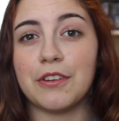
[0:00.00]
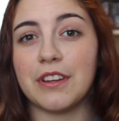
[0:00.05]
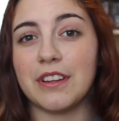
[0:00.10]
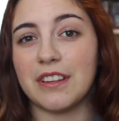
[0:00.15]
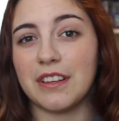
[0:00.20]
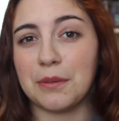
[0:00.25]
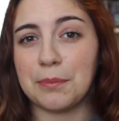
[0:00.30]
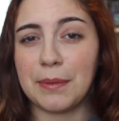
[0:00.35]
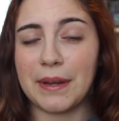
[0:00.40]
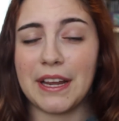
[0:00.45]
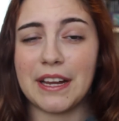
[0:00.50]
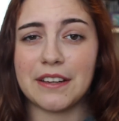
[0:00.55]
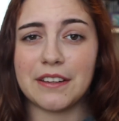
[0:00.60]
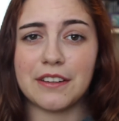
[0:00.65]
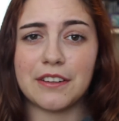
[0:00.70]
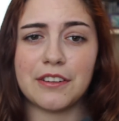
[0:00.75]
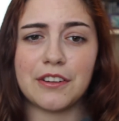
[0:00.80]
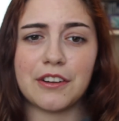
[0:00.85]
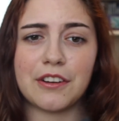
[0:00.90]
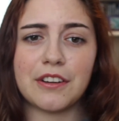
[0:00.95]
didn't
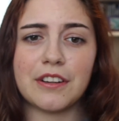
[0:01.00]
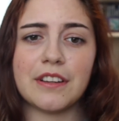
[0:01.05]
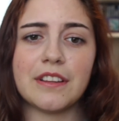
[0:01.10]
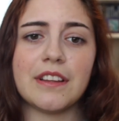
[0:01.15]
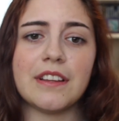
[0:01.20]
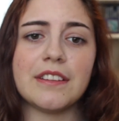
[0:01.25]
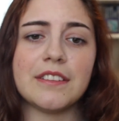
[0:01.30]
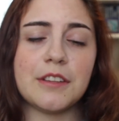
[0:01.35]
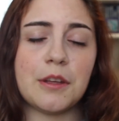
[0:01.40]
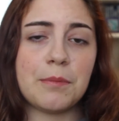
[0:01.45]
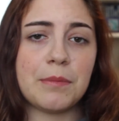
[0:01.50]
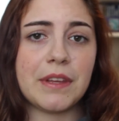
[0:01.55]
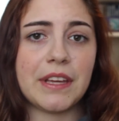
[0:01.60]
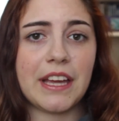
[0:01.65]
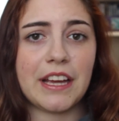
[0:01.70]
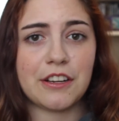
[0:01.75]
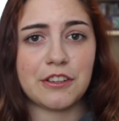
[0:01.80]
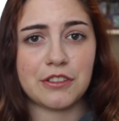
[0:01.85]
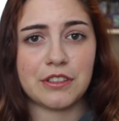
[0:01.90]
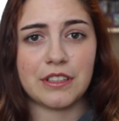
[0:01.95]
abandon her and that
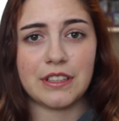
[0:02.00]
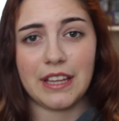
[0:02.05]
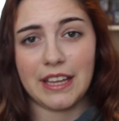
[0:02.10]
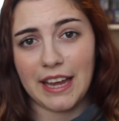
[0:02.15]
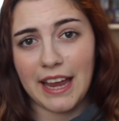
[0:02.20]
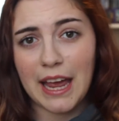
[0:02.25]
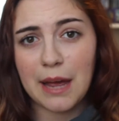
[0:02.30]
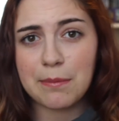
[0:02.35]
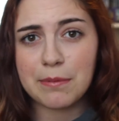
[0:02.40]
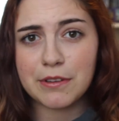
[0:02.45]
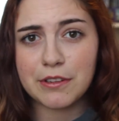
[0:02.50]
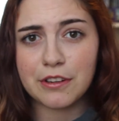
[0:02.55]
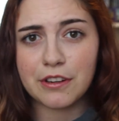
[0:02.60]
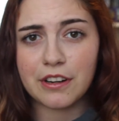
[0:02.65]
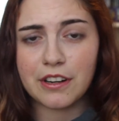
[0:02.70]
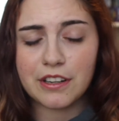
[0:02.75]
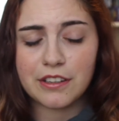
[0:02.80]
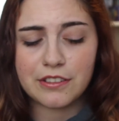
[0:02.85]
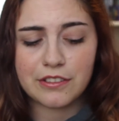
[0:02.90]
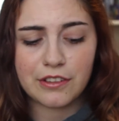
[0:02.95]
something actually happened to her.